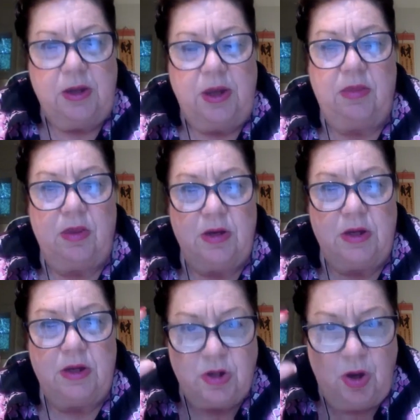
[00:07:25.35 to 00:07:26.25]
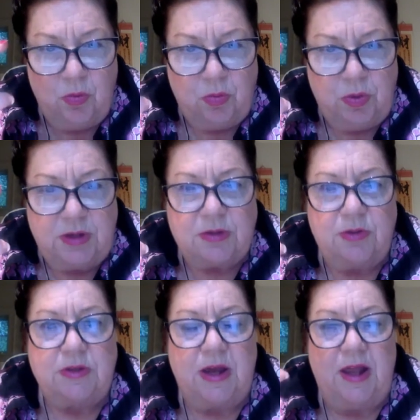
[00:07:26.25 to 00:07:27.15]
okay, there is no
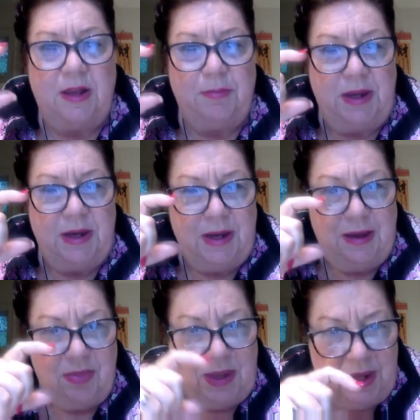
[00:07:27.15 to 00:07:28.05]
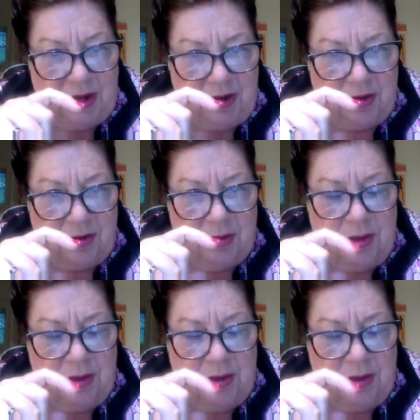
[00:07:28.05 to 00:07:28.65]
resource element in the year.